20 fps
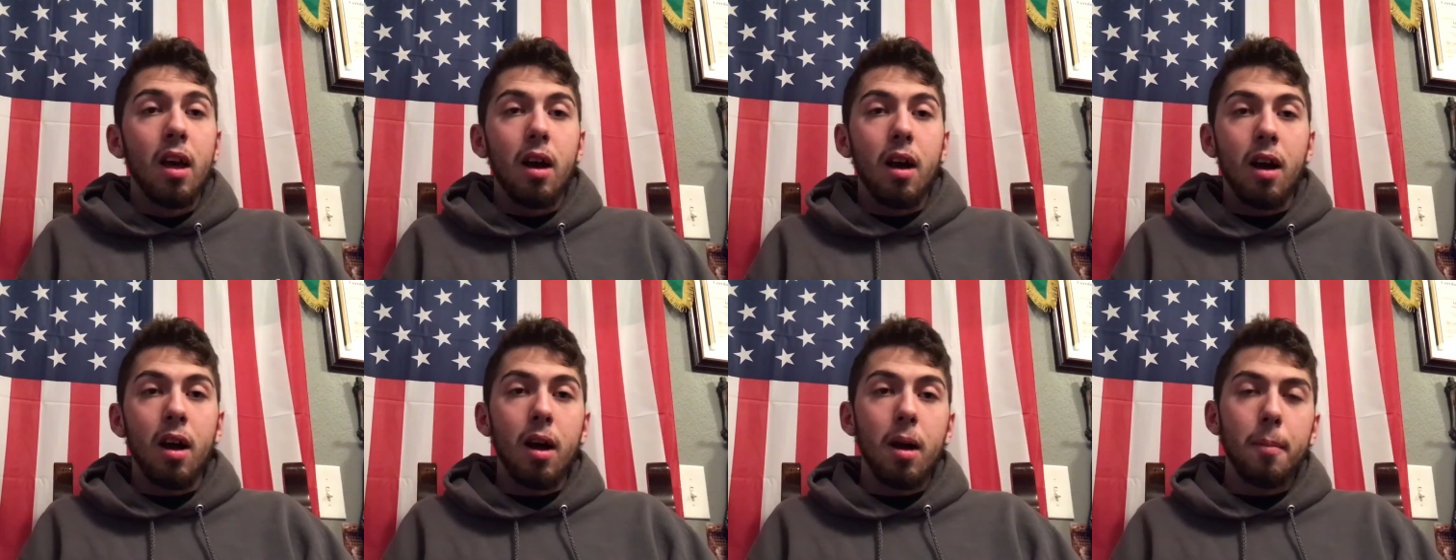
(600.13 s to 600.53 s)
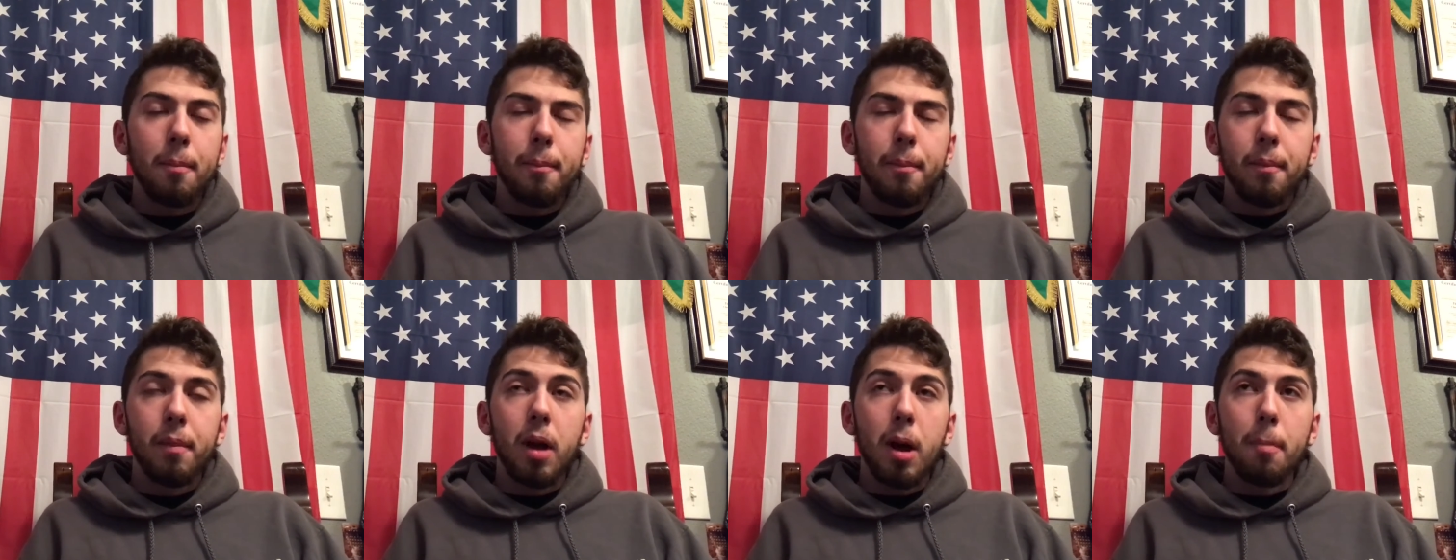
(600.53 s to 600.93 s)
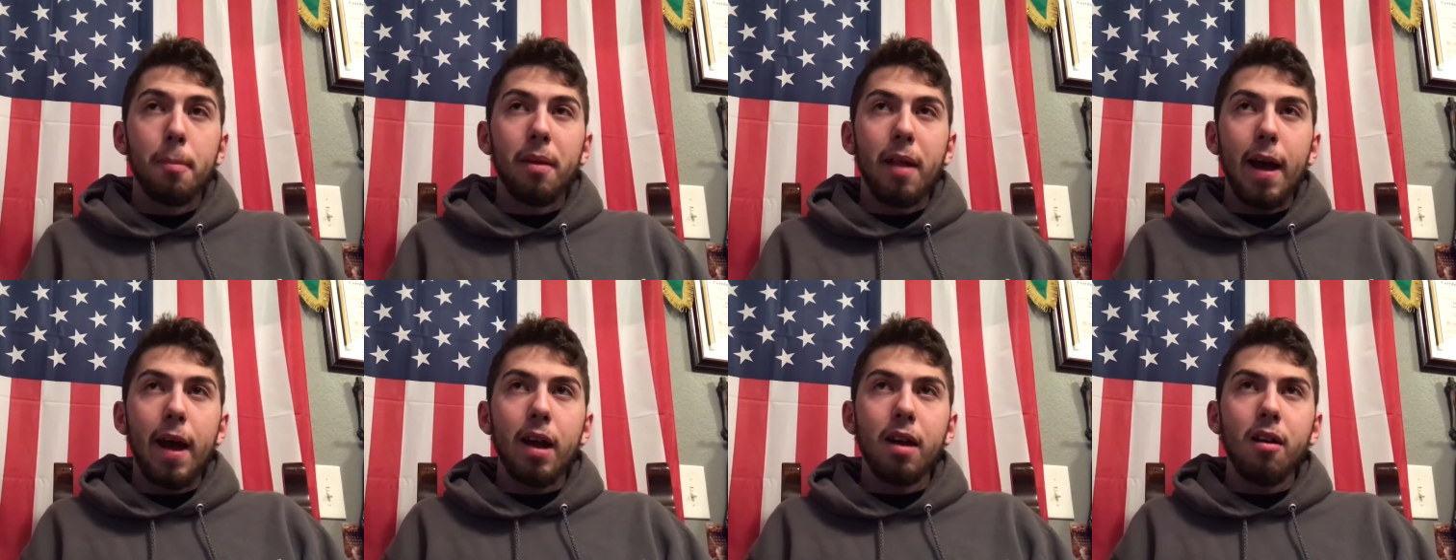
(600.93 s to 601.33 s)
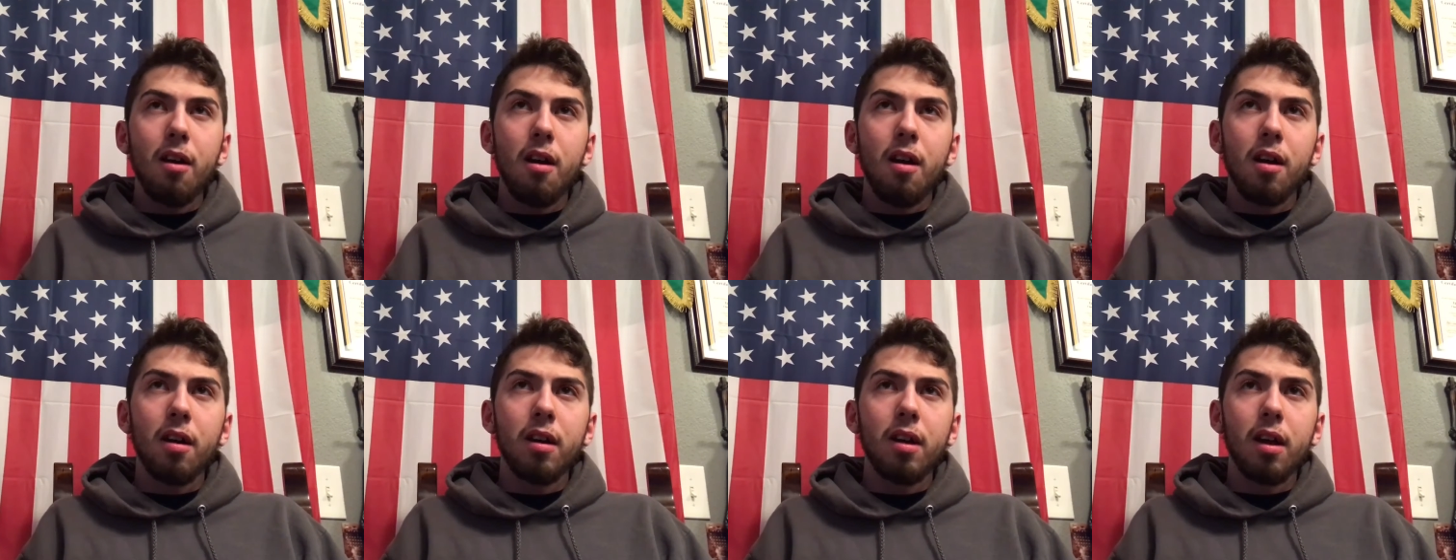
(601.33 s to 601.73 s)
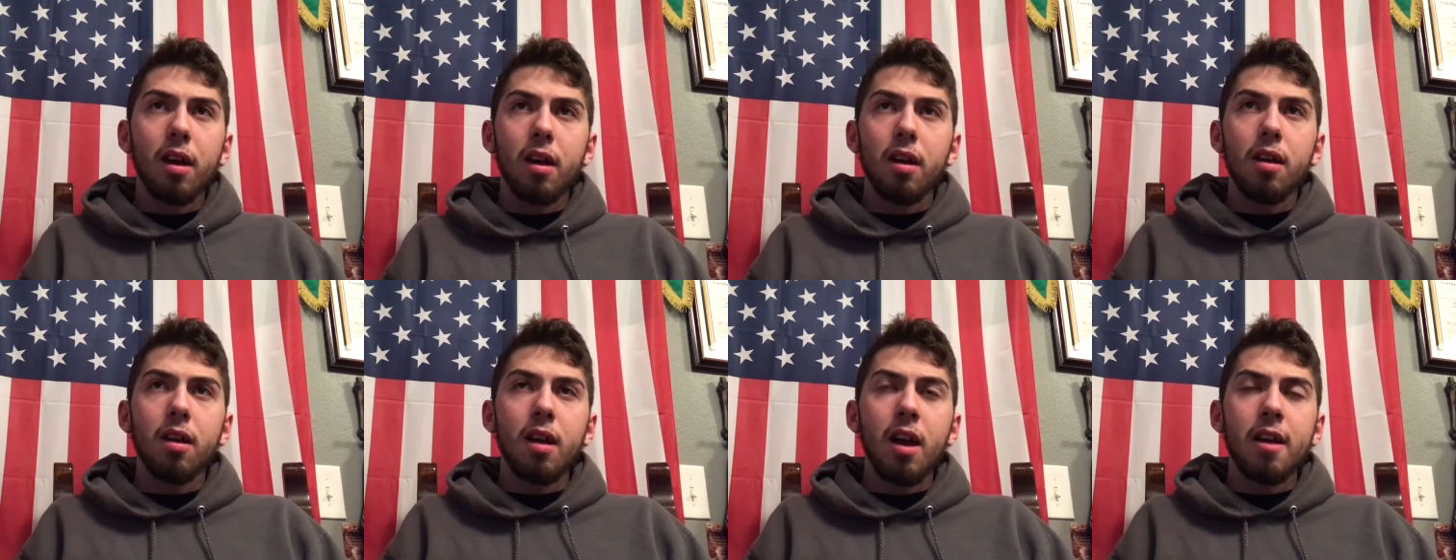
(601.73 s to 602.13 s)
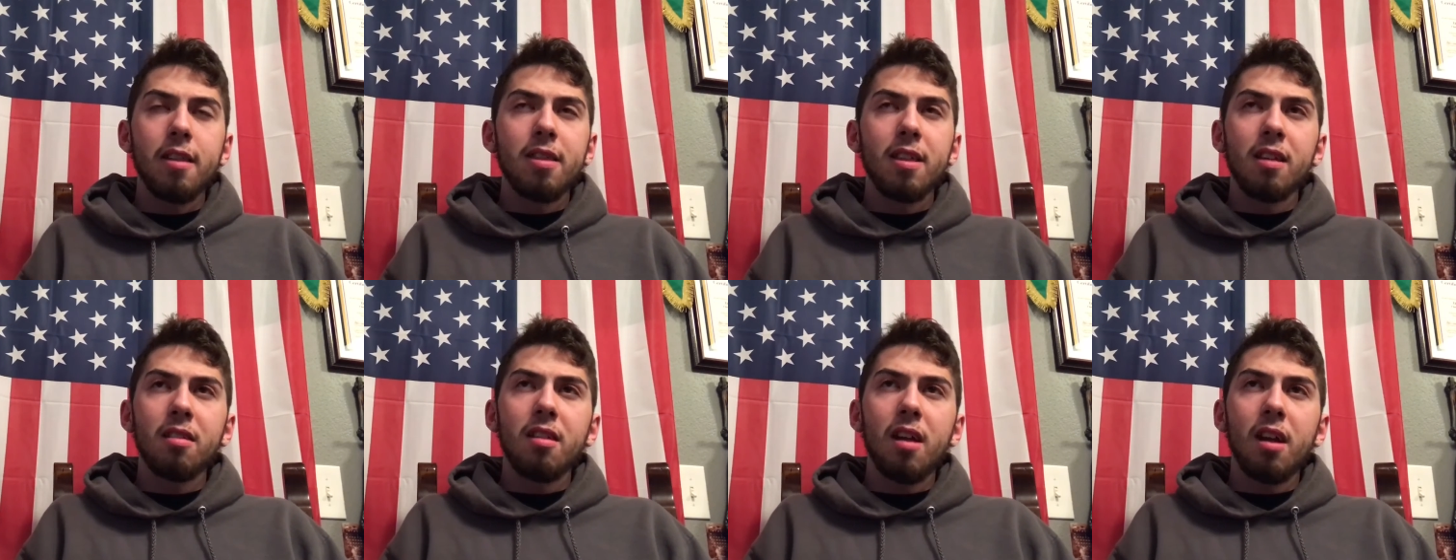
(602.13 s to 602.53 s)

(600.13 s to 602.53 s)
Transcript: a Blackhawk. I think